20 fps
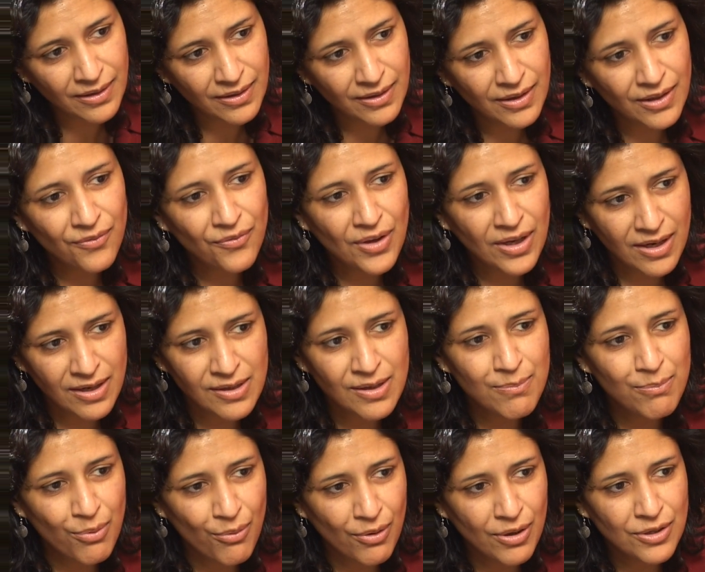if at any
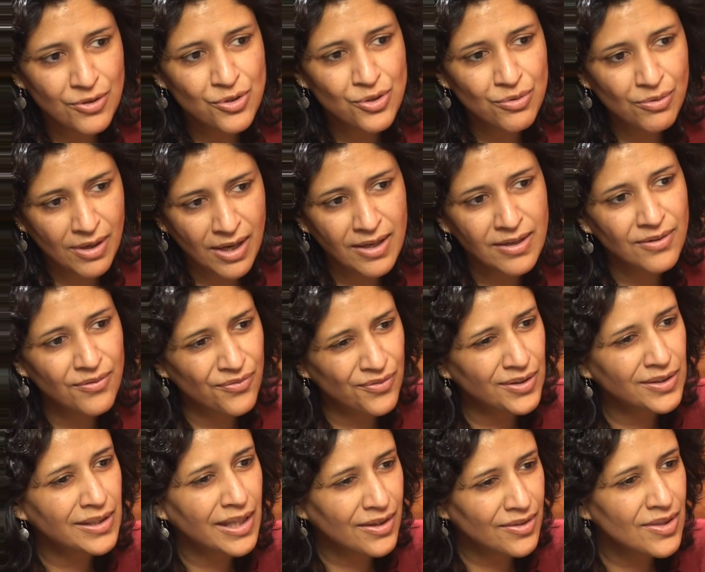point you kind of
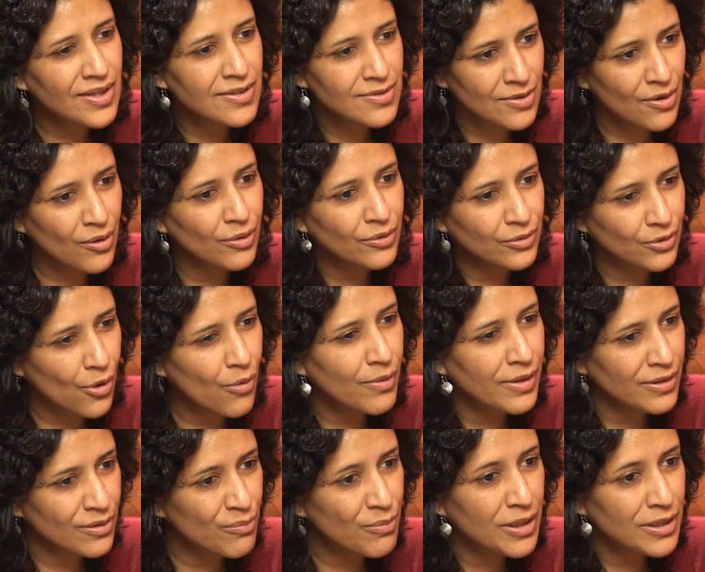feel like things aren't going
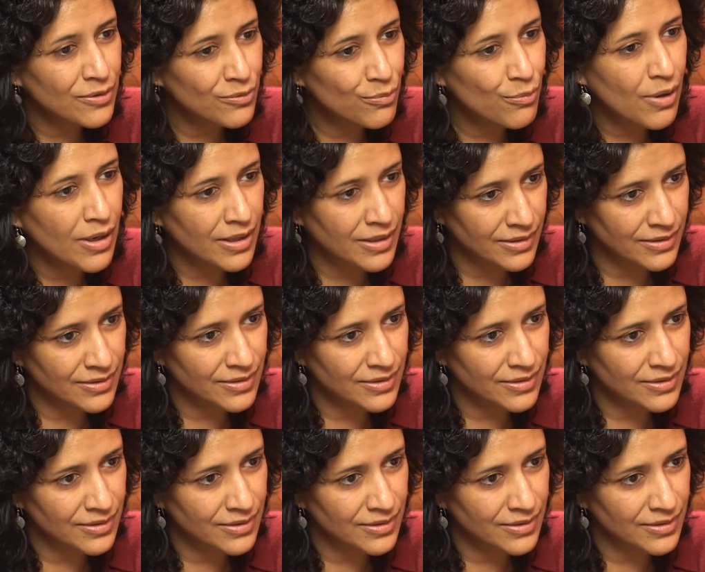the way you want.